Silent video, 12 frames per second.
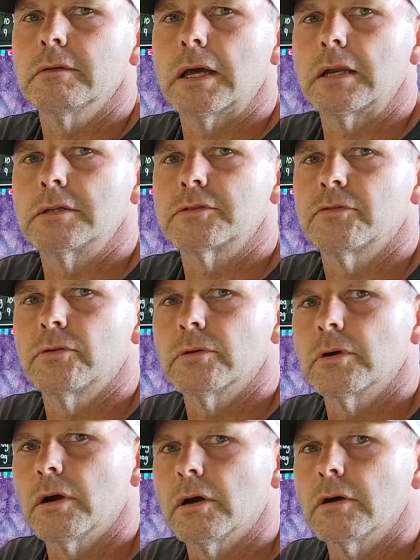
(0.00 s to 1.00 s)
That is
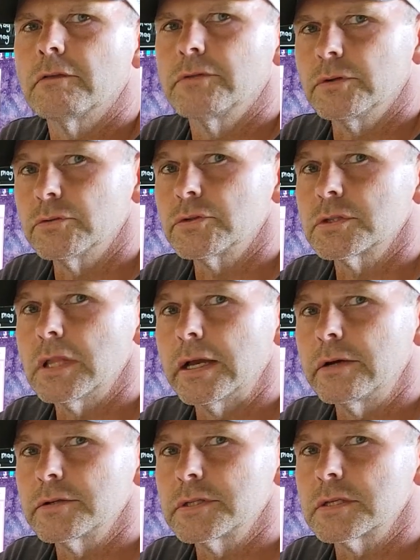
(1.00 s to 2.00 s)
for our filter
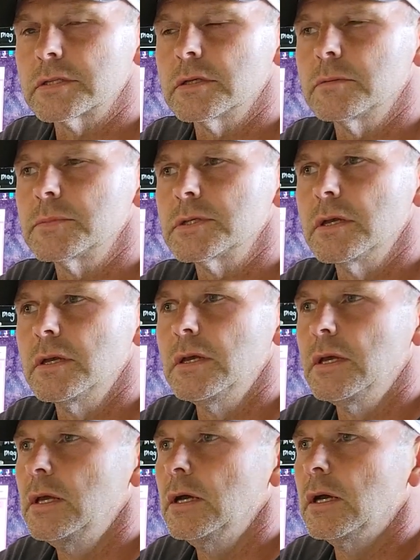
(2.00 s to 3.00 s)
slider systems.
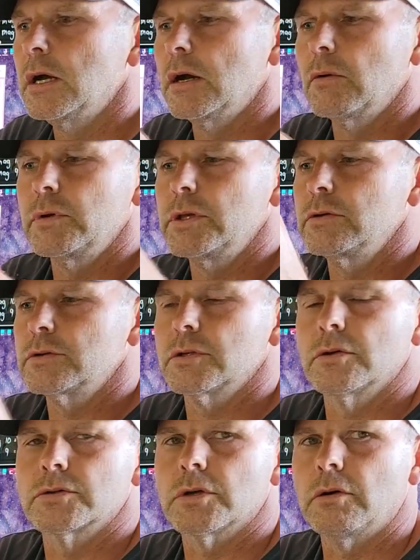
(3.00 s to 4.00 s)
We use
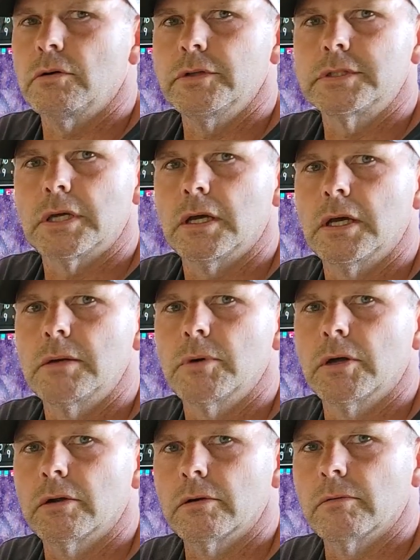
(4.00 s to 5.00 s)
those all the time
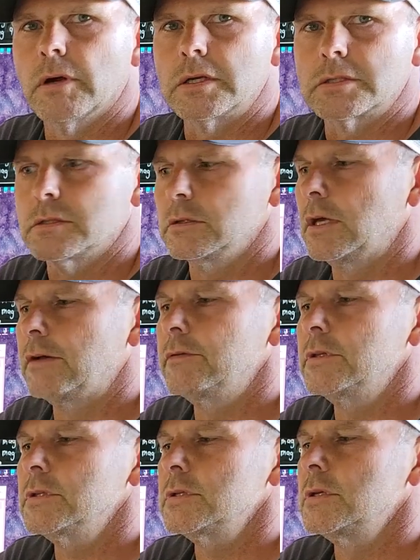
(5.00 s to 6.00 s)
on our ROSA
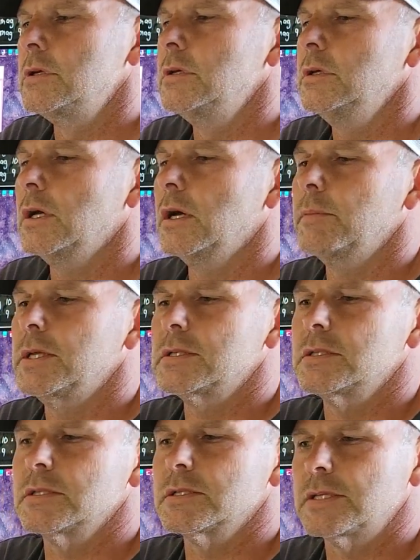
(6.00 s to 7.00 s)
11s.
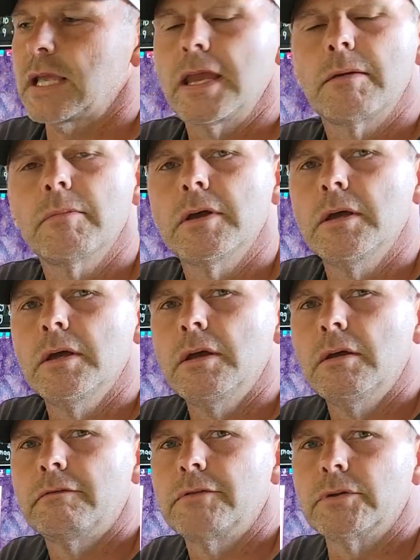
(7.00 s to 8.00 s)
It's the same
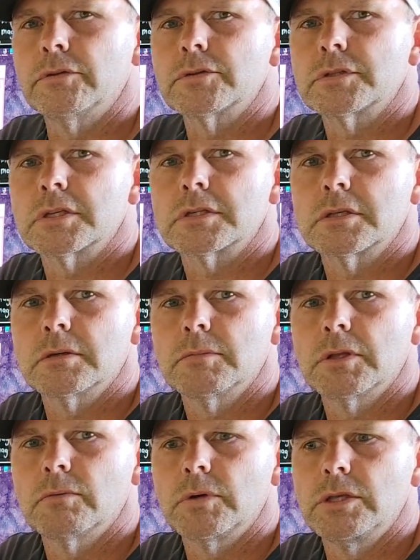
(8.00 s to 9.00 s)
filter system
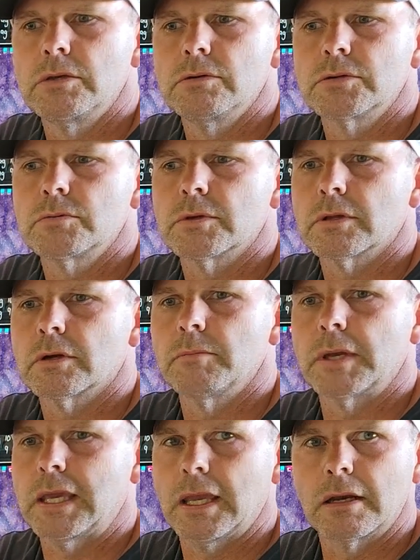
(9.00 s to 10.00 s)
that we use with our
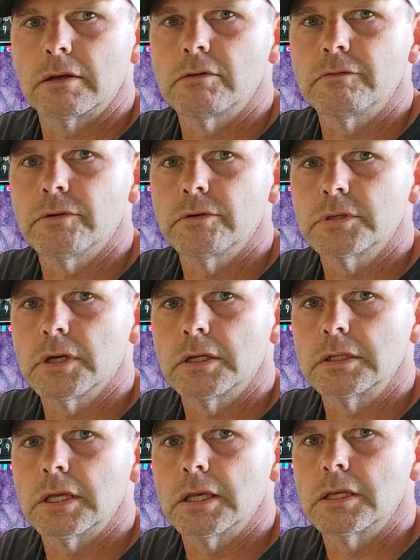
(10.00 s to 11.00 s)
mechanical
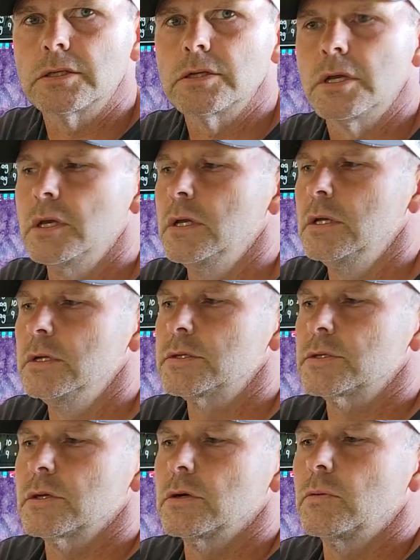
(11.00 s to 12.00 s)
photon cage.
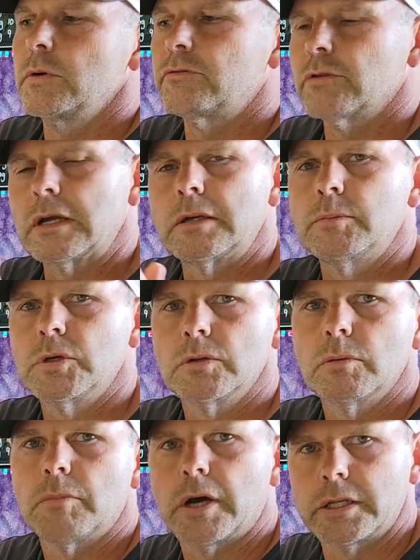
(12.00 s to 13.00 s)
So we've tried to build
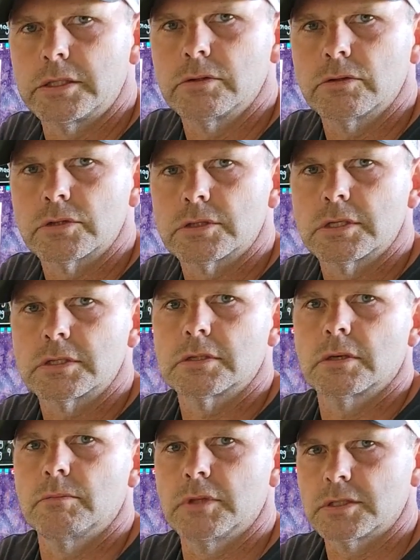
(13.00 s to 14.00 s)
a modular
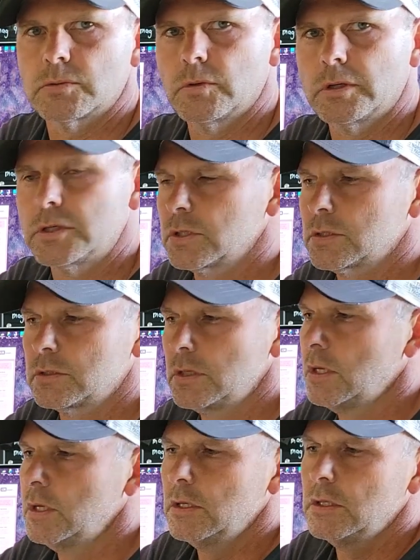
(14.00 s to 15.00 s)
system. This one just,
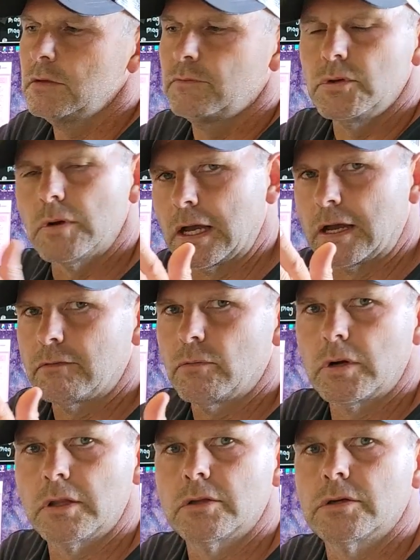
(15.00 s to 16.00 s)
if you have
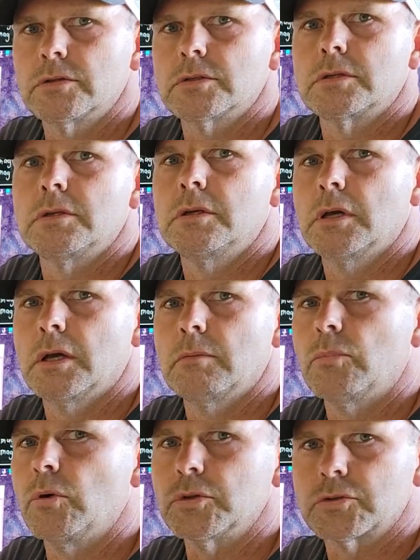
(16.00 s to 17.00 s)
one of those,
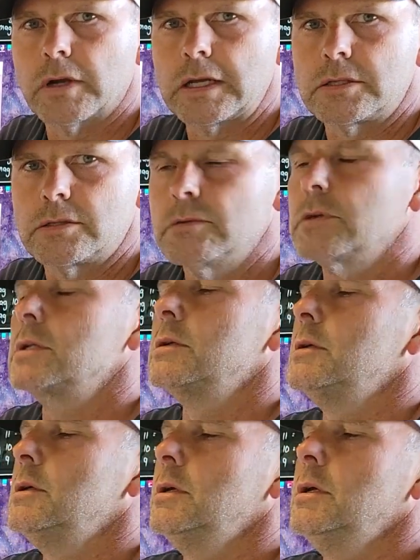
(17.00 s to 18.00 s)
bolts right to it.
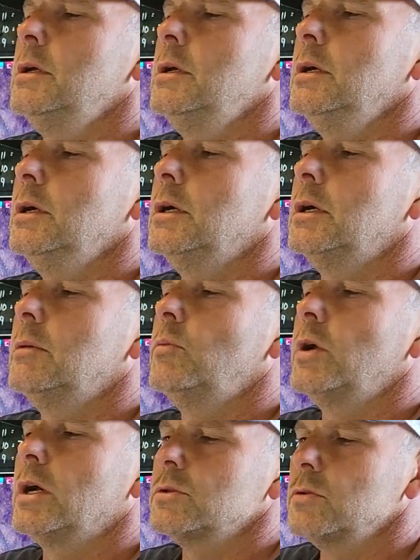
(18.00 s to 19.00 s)

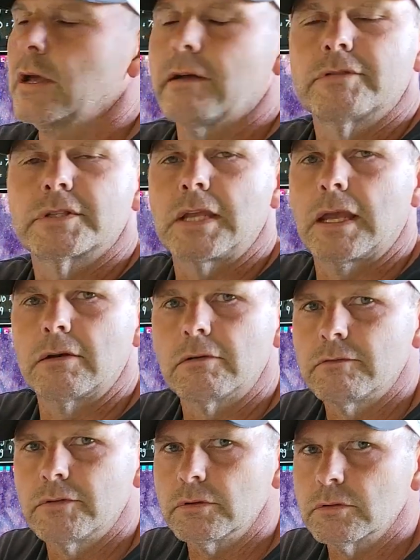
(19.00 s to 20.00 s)
We also have
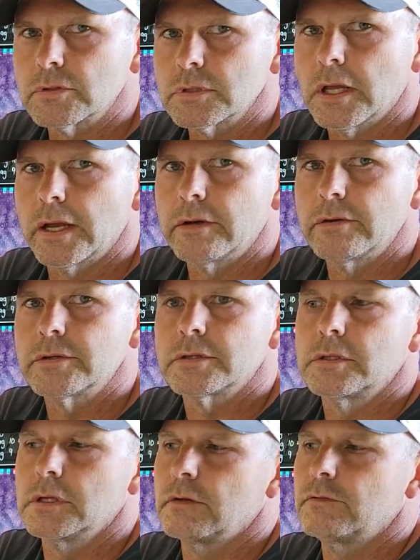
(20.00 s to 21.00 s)
standard filter
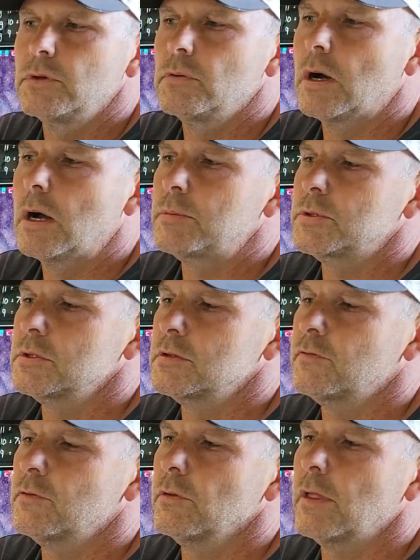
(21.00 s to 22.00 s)
sliders and a few options
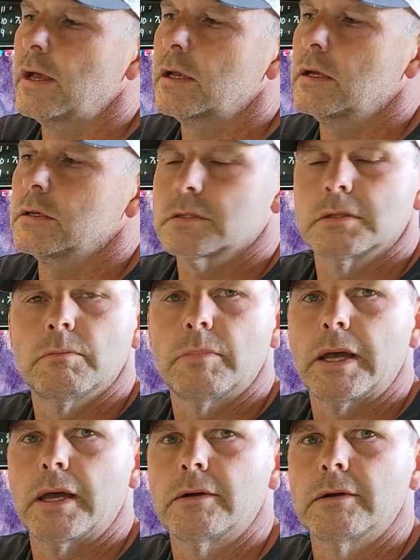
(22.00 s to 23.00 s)
for that custom
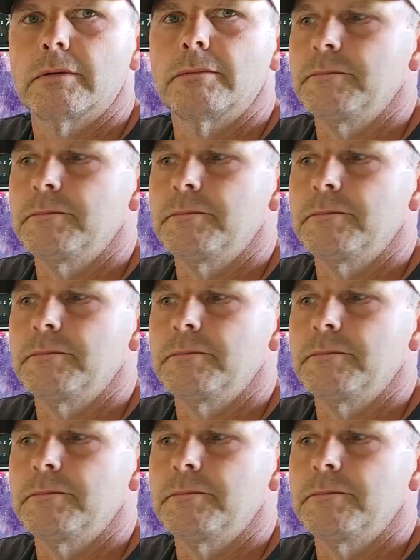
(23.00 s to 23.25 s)
pattern.